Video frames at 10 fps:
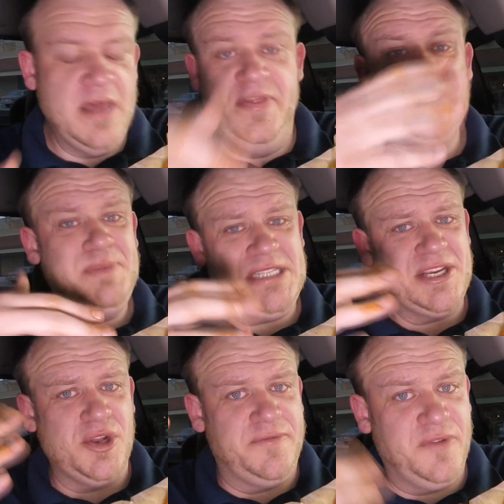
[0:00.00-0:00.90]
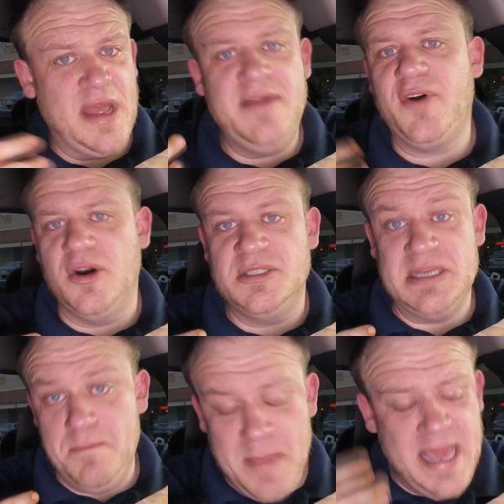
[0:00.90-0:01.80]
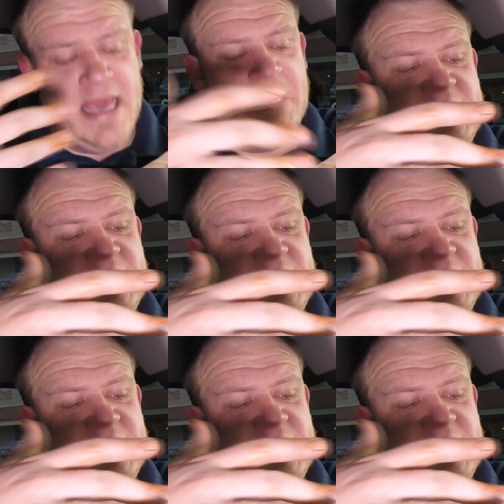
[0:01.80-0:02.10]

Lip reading: This particular flavor, to me,